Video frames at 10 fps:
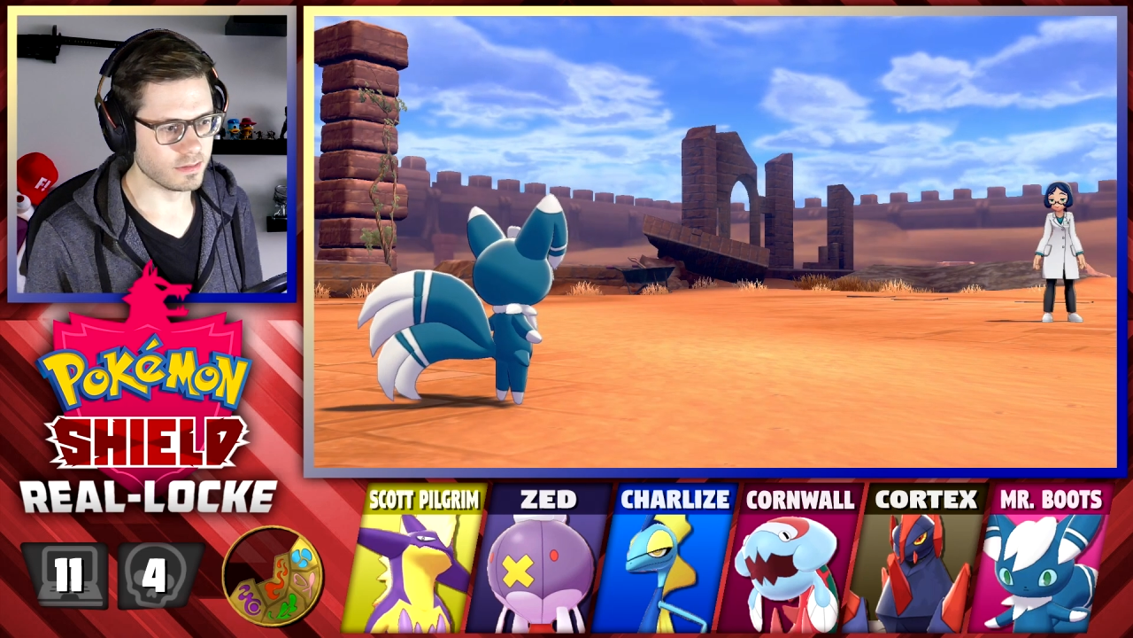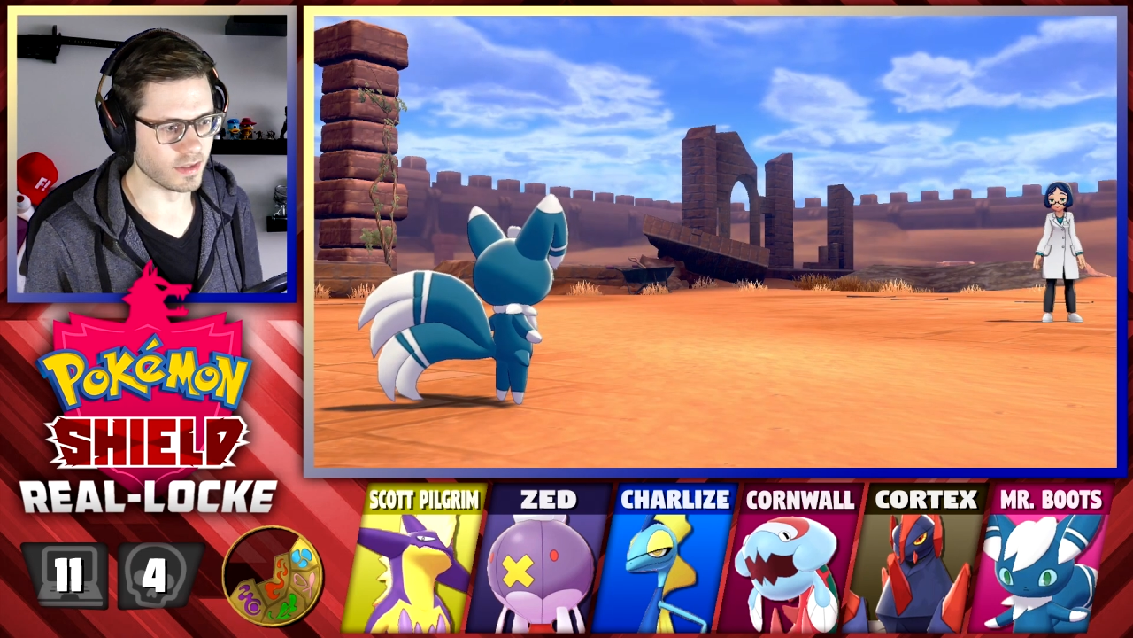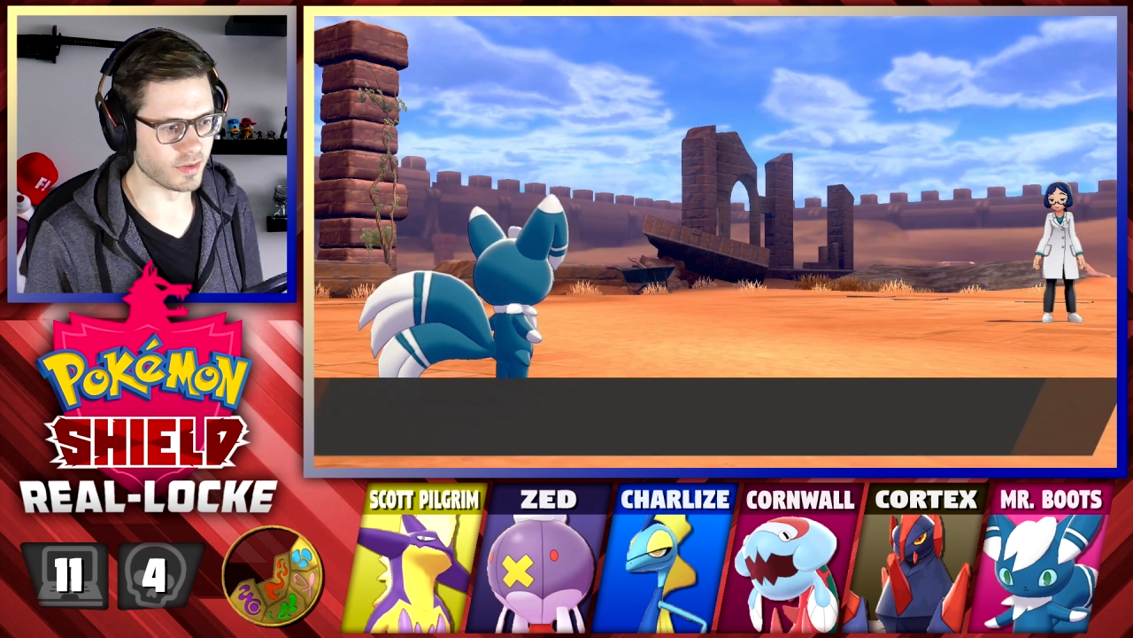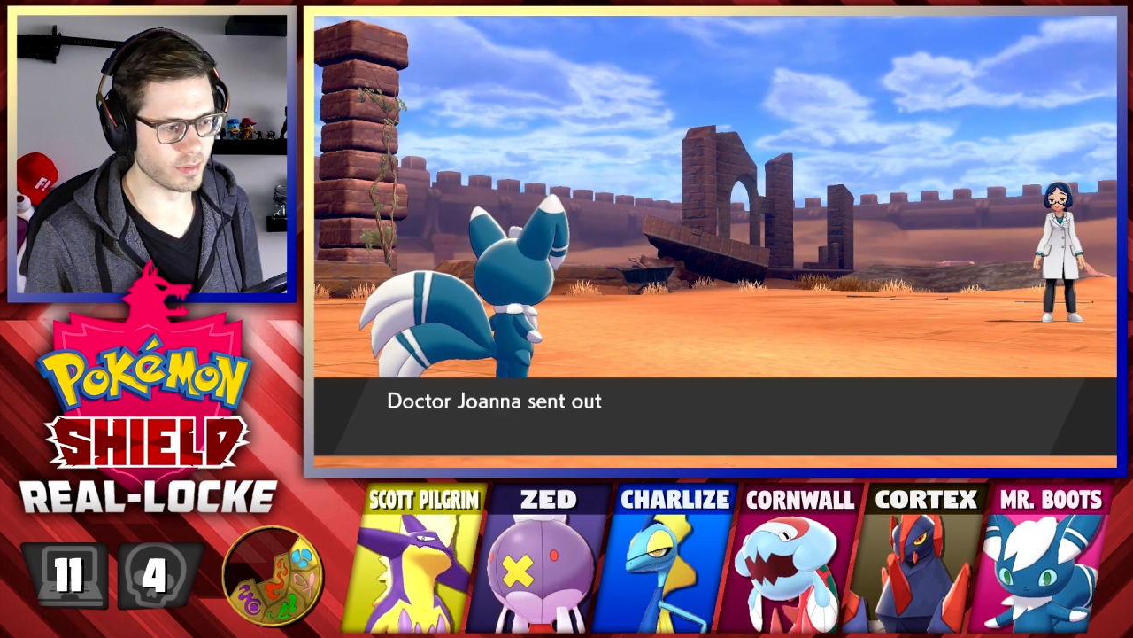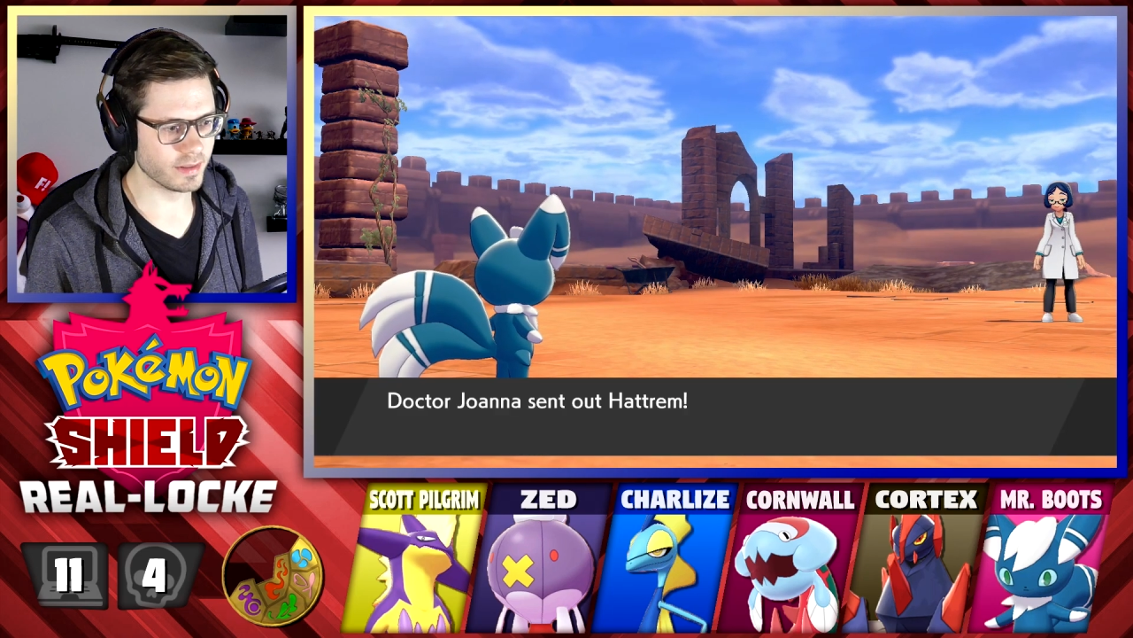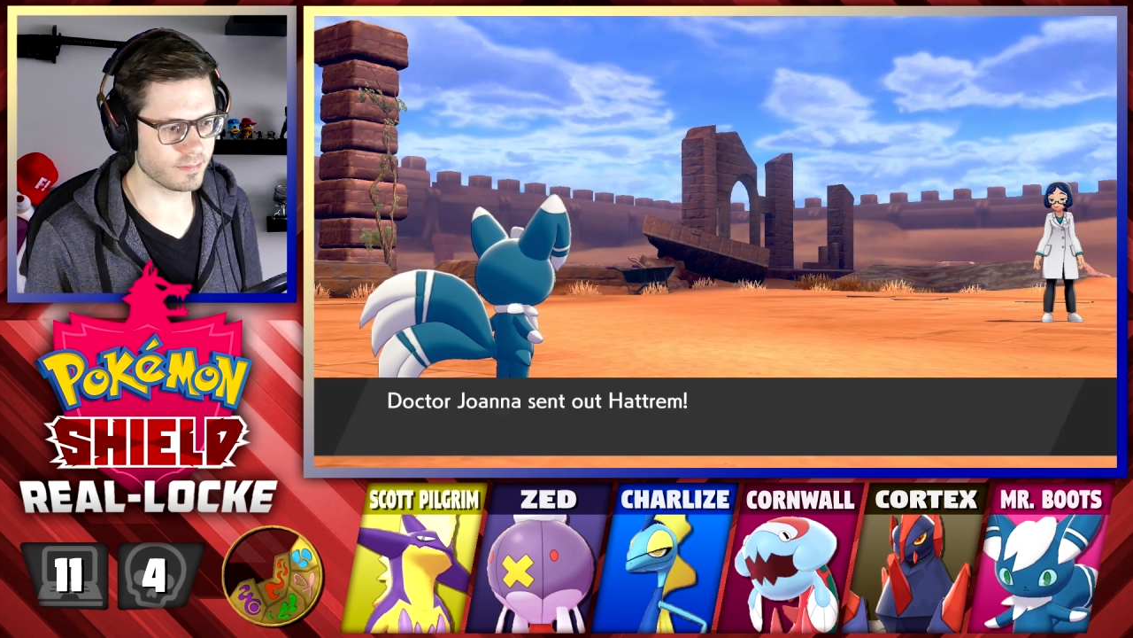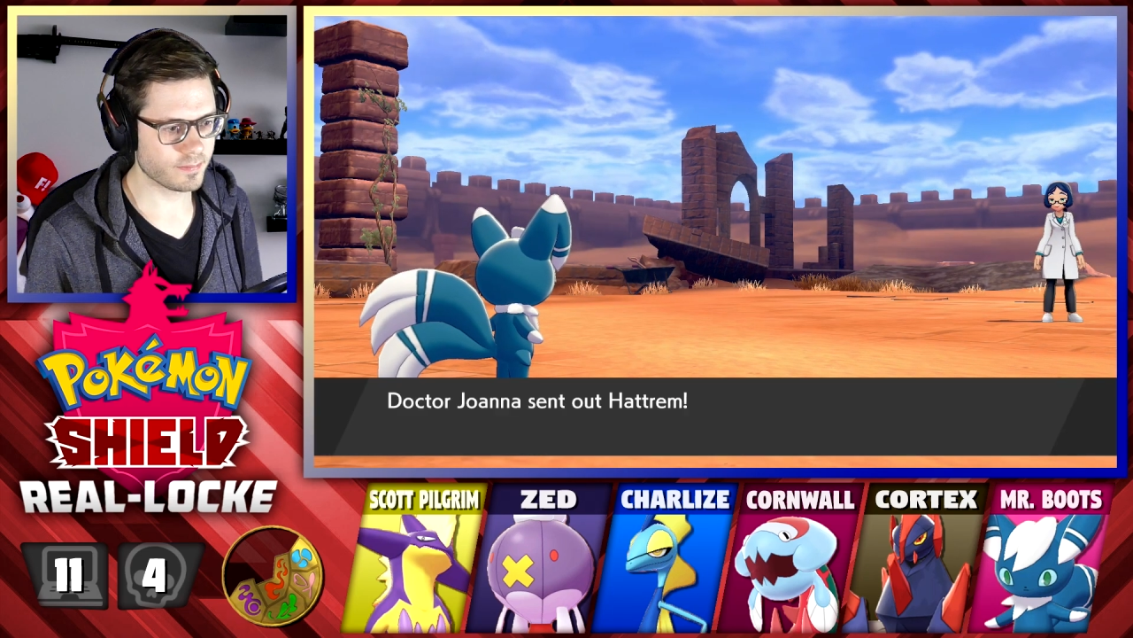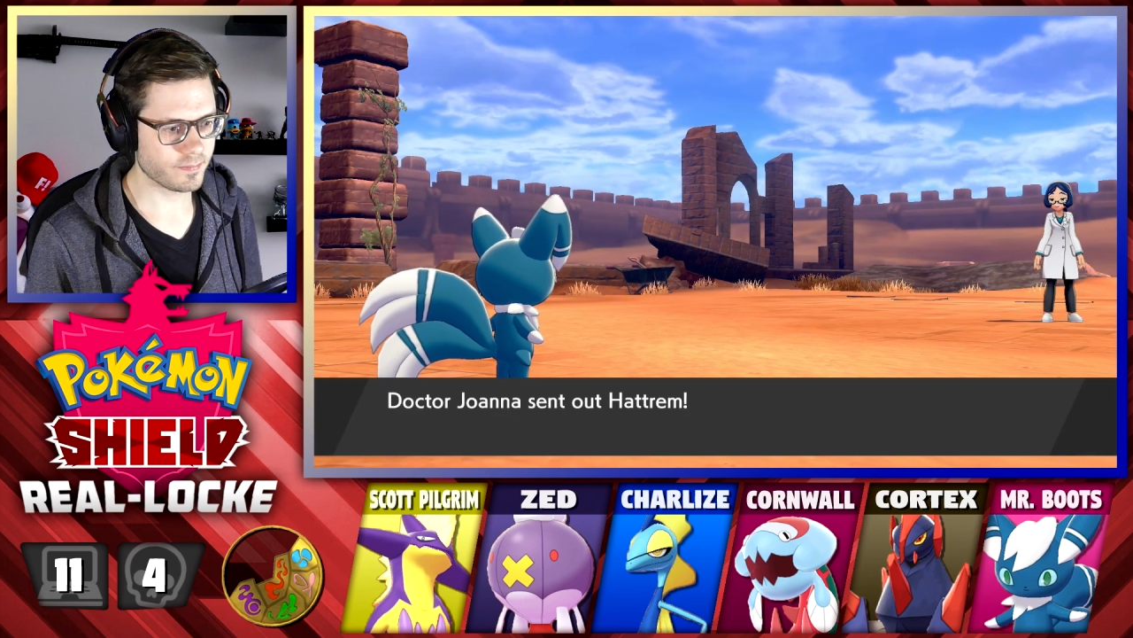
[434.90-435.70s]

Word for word: Another one?